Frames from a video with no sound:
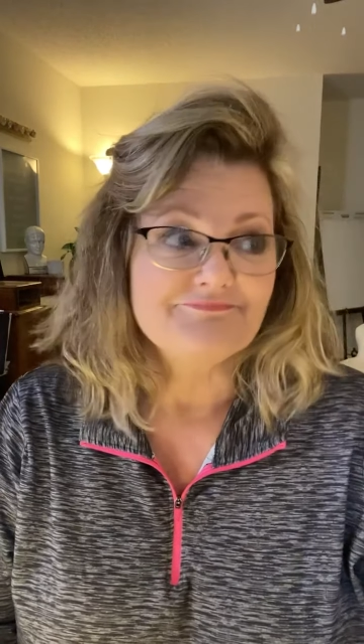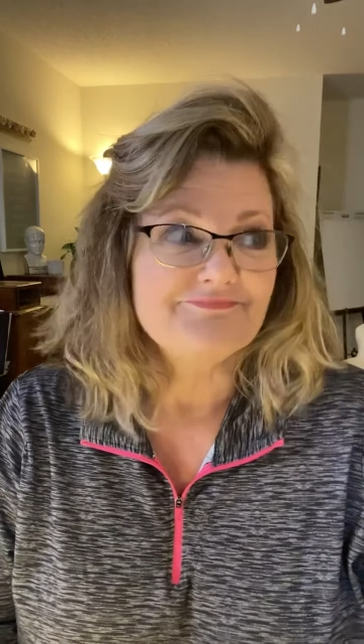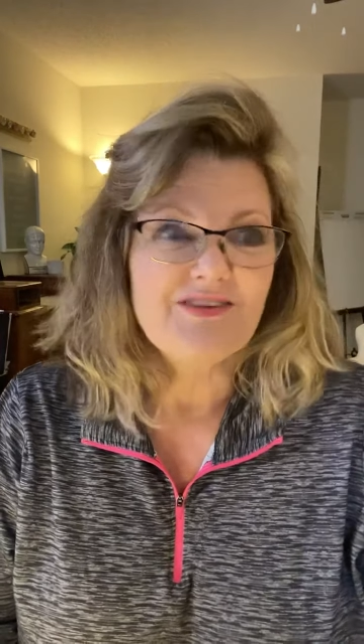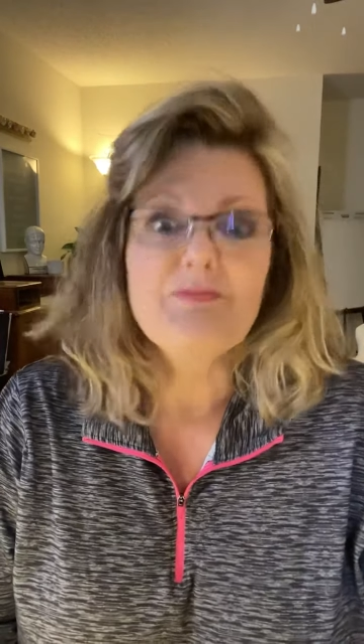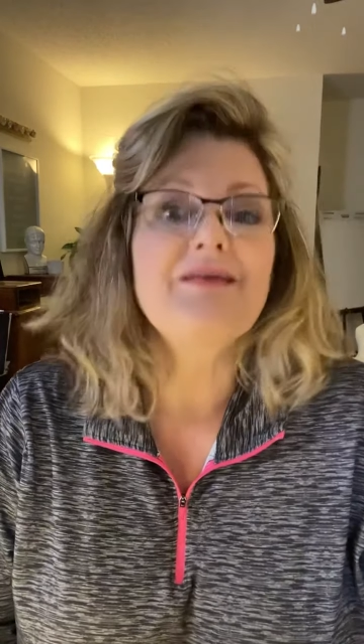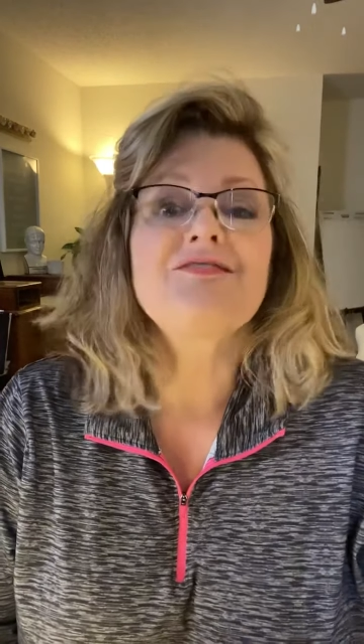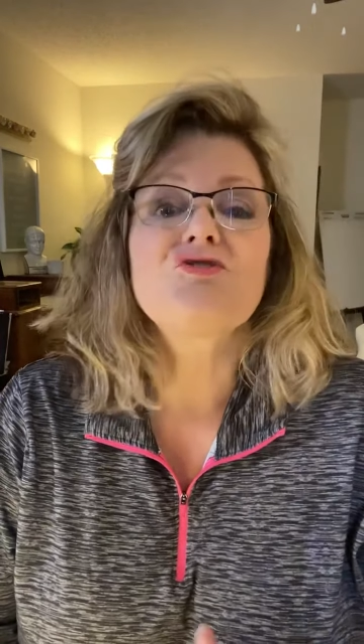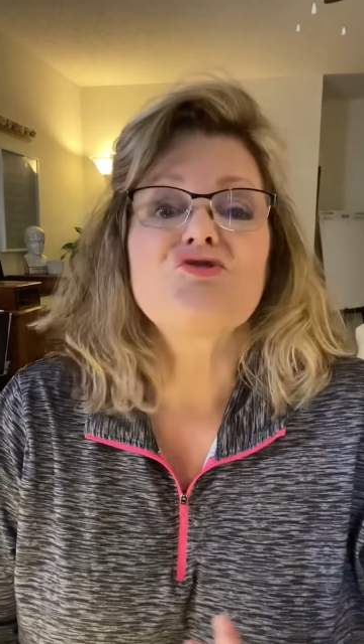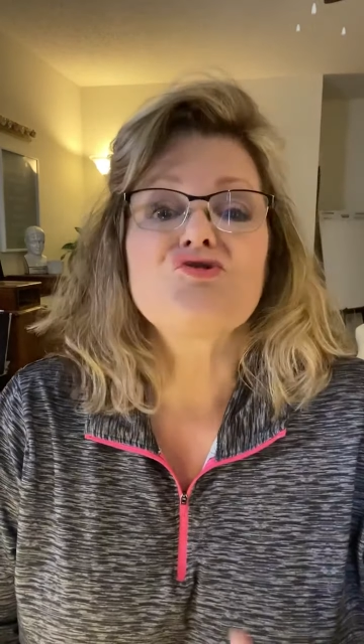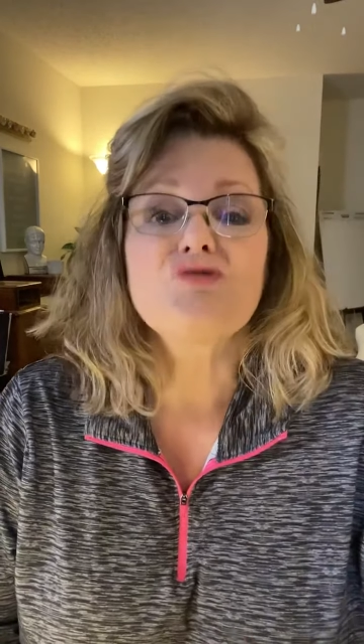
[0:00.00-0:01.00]
the best
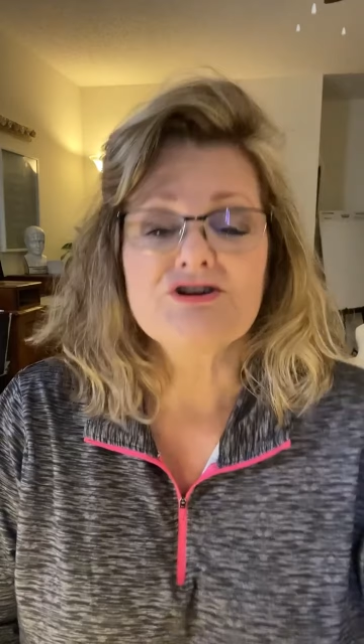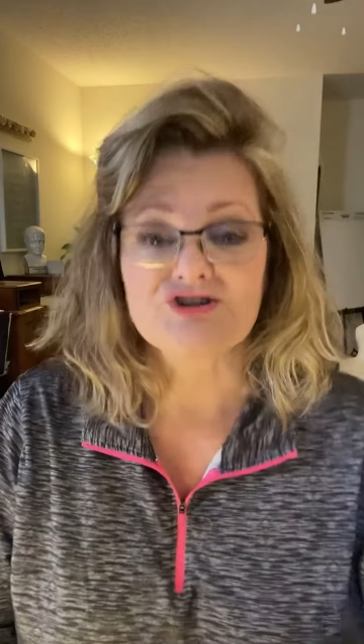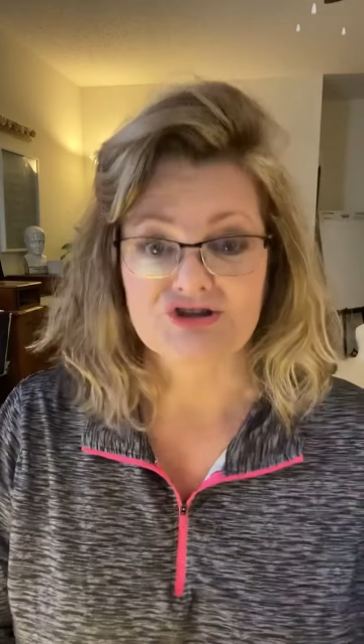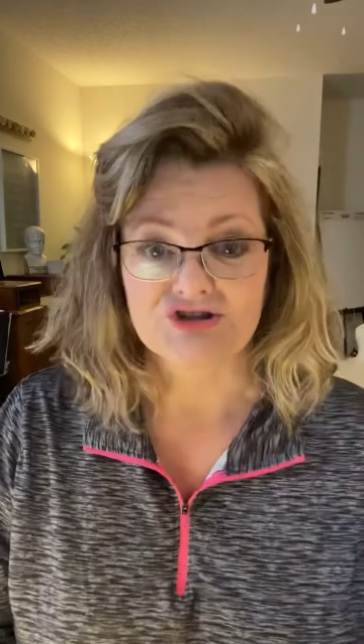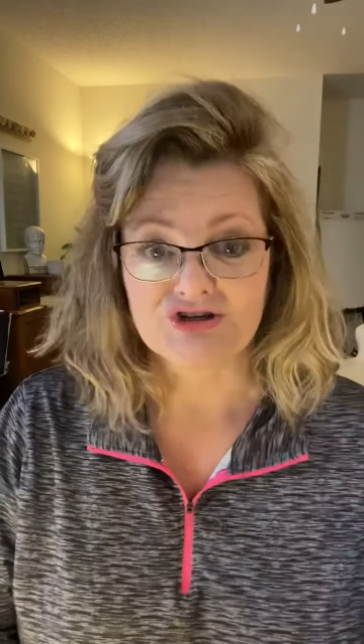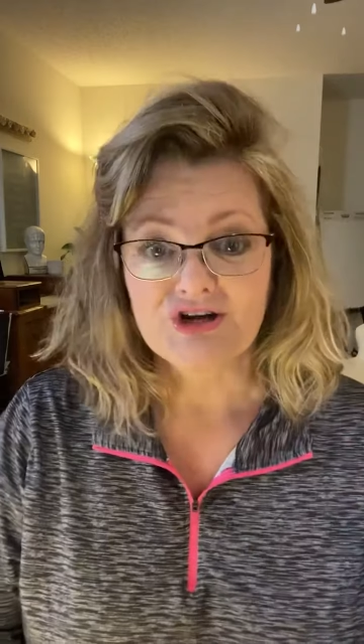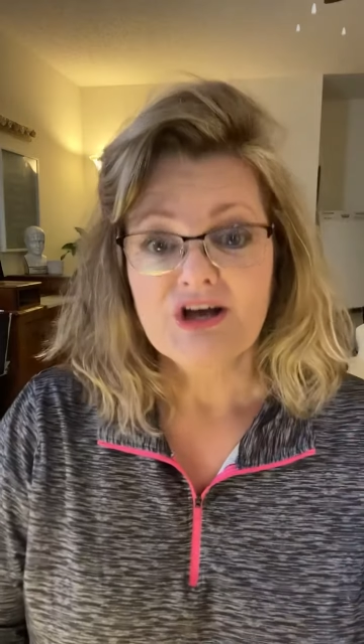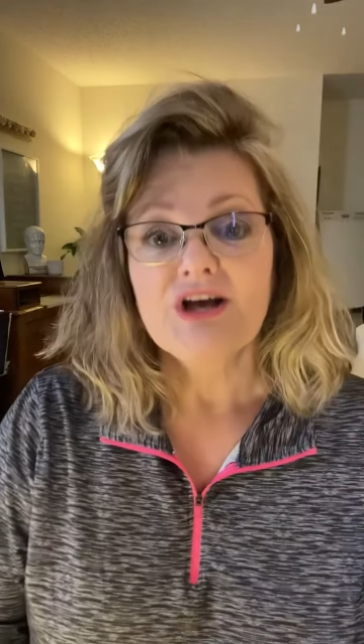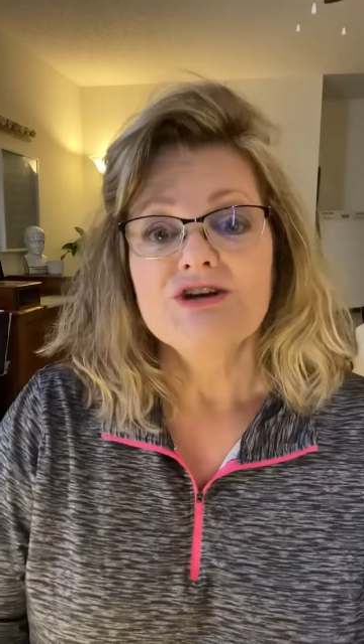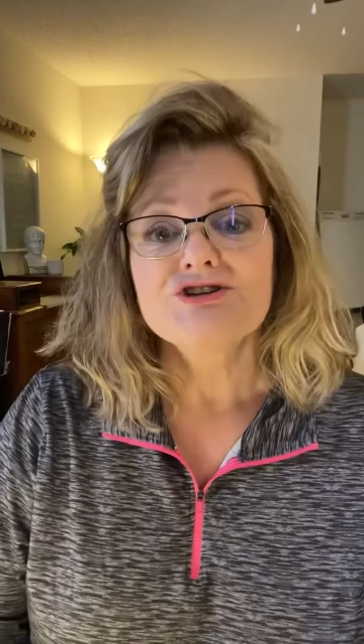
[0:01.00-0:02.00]
structure
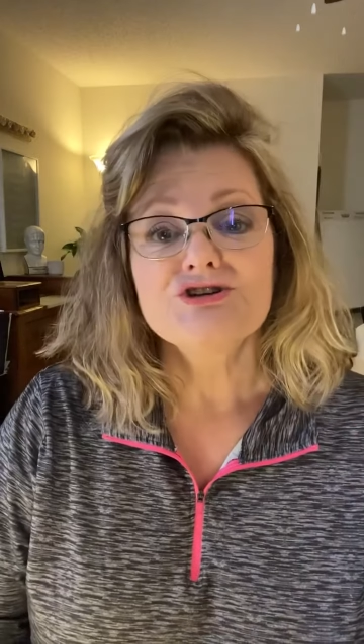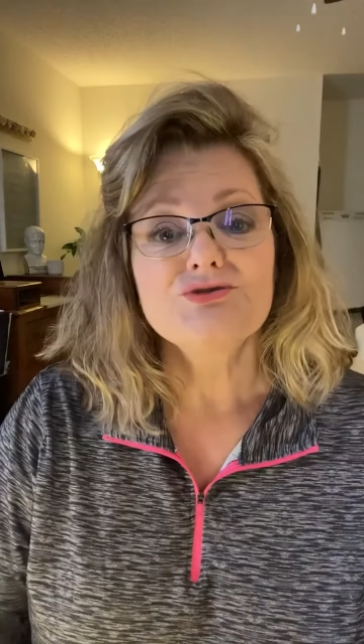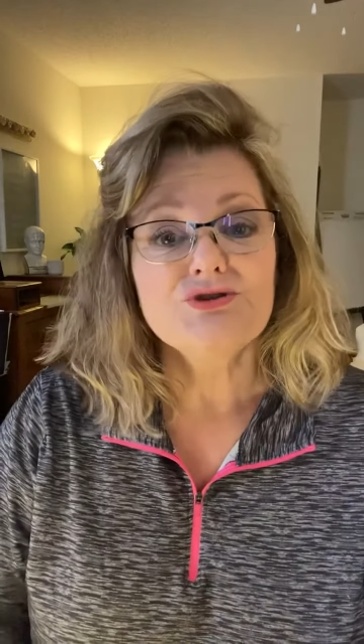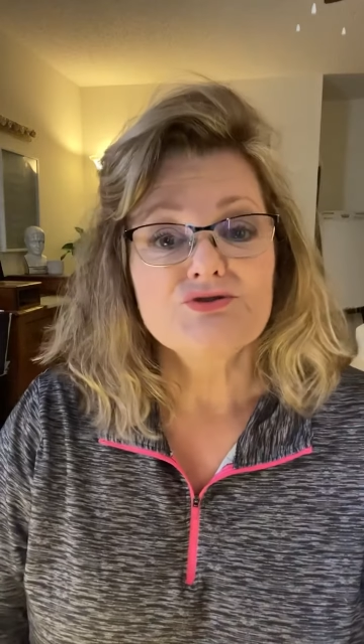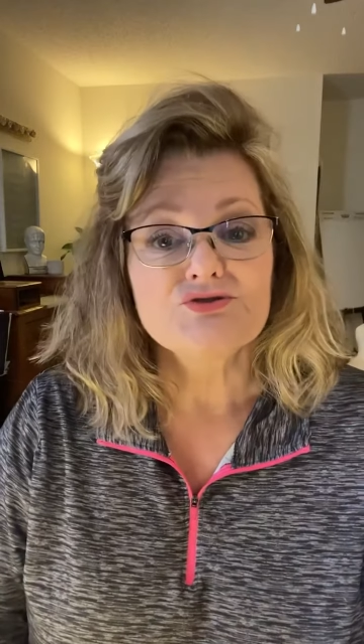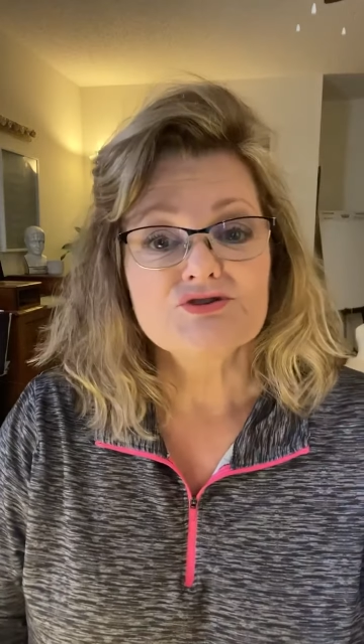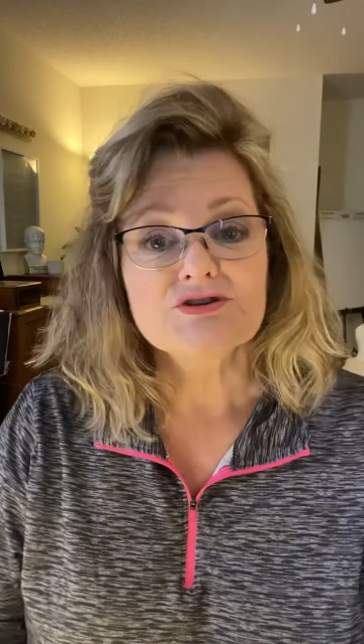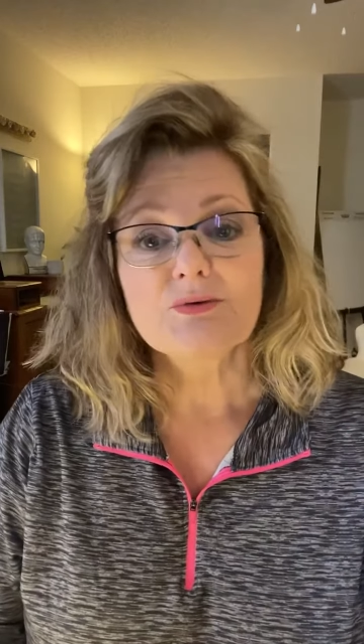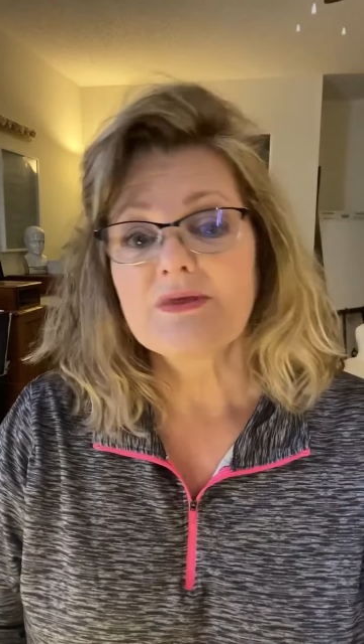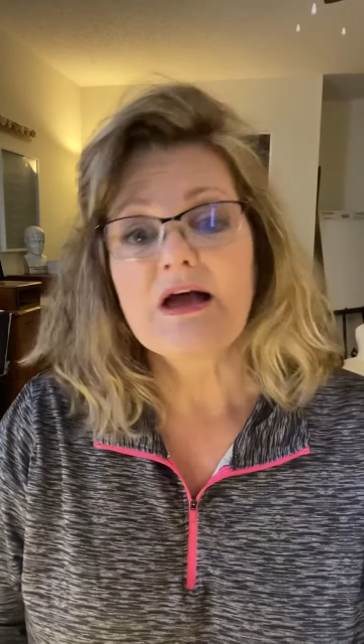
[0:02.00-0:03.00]
to use
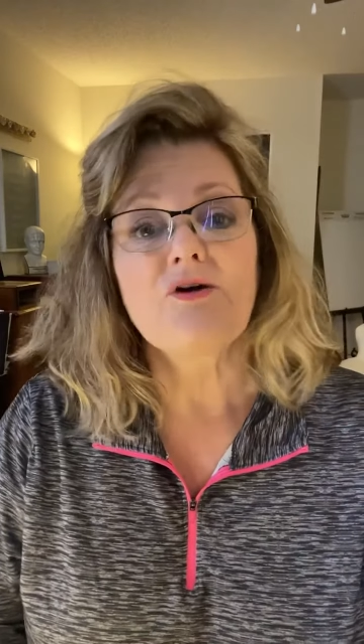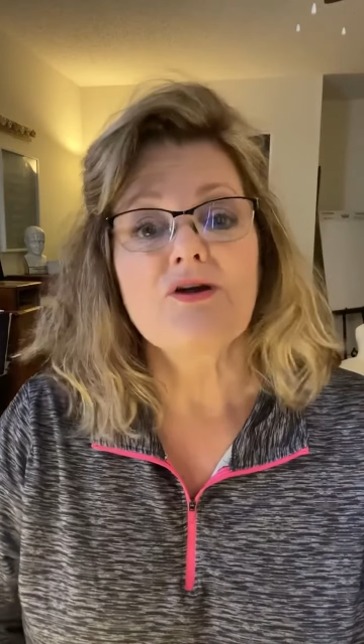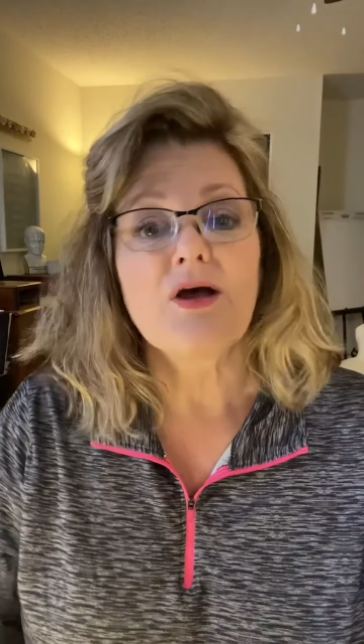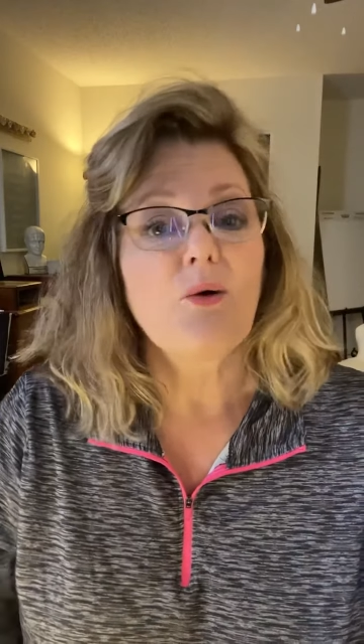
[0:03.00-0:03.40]
without